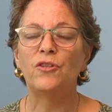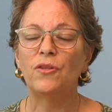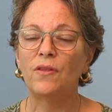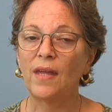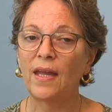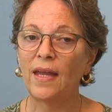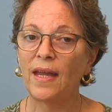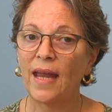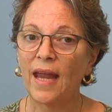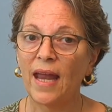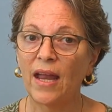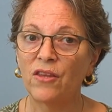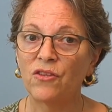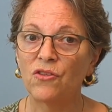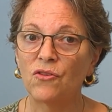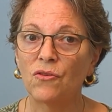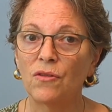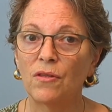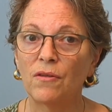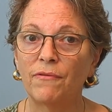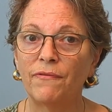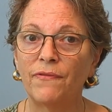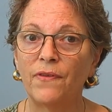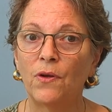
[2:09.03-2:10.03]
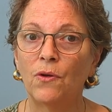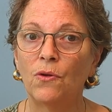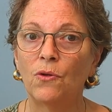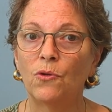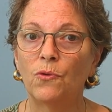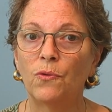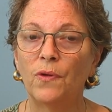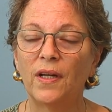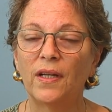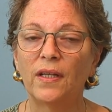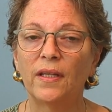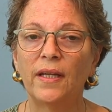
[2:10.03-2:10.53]
do they answer the
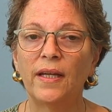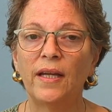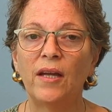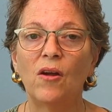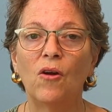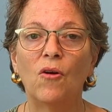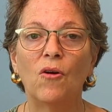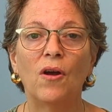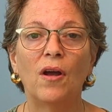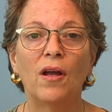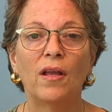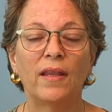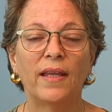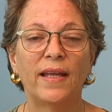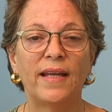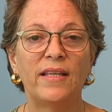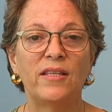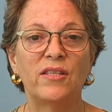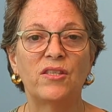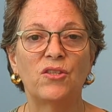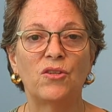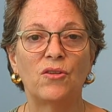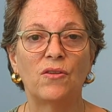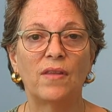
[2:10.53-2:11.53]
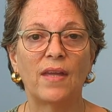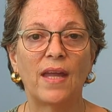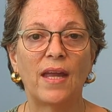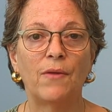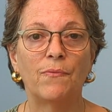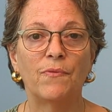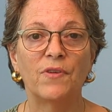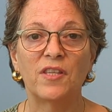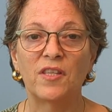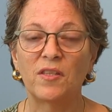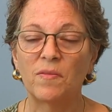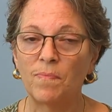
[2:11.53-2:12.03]
phone quickly, or at least do
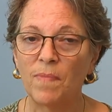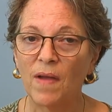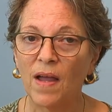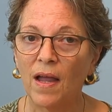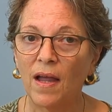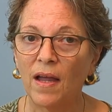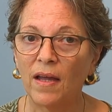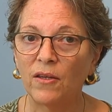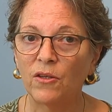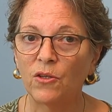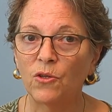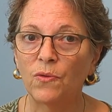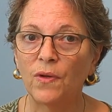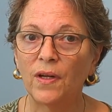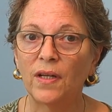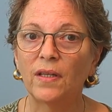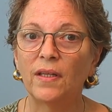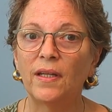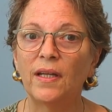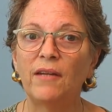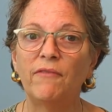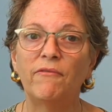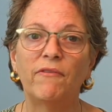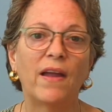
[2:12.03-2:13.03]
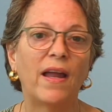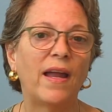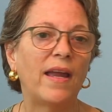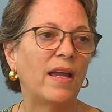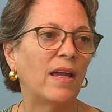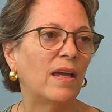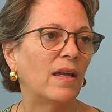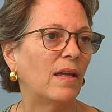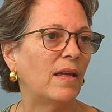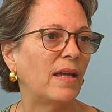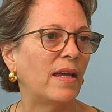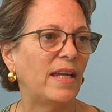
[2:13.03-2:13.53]
they respond quickly
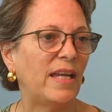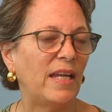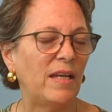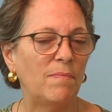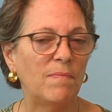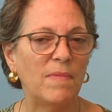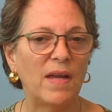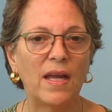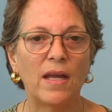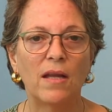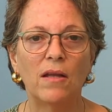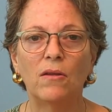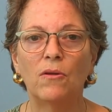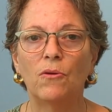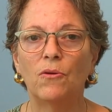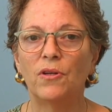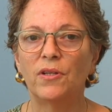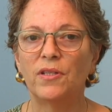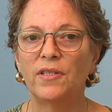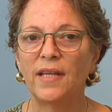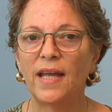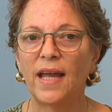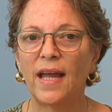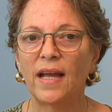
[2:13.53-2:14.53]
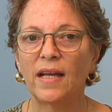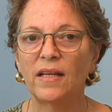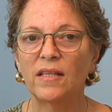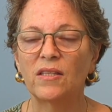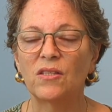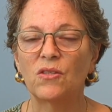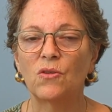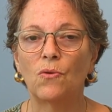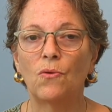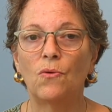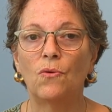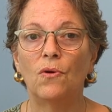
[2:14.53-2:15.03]
via email or
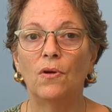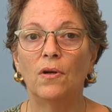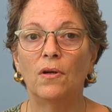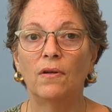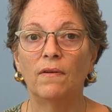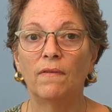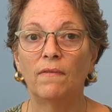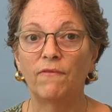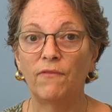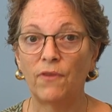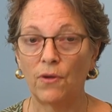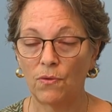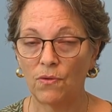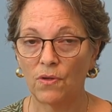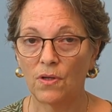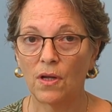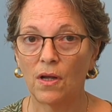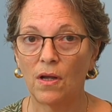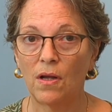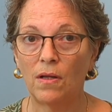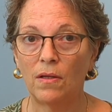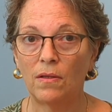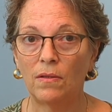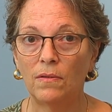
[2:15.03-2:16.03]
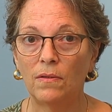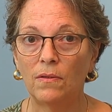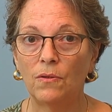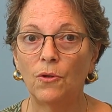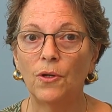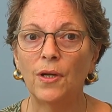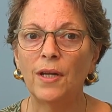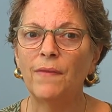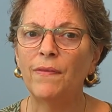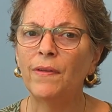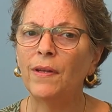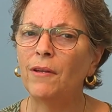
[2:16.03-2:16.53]
text or phone call
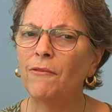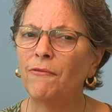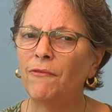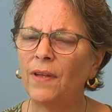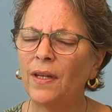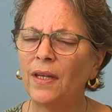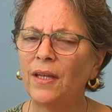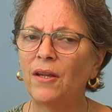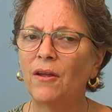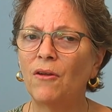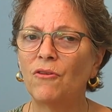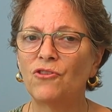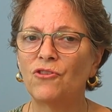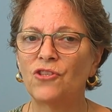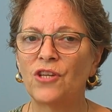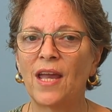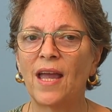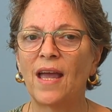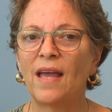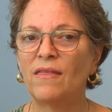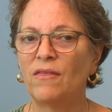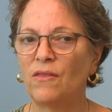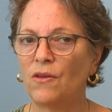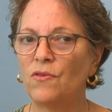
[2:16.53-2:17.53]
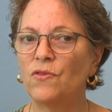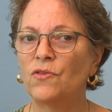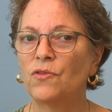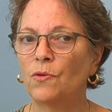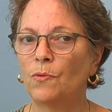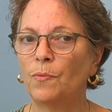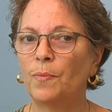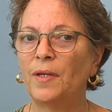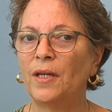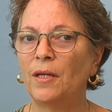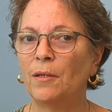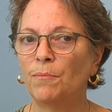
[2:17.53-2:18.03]
or even a video chat? Those
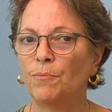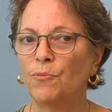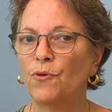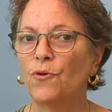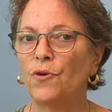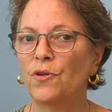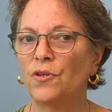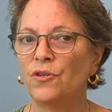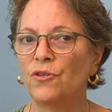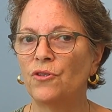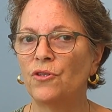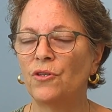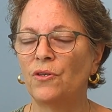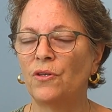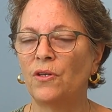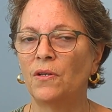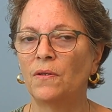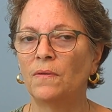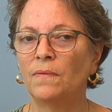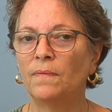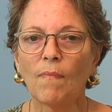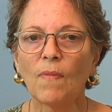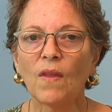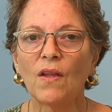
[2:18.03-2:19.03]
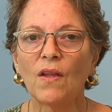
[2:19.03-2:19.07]
will be important to you.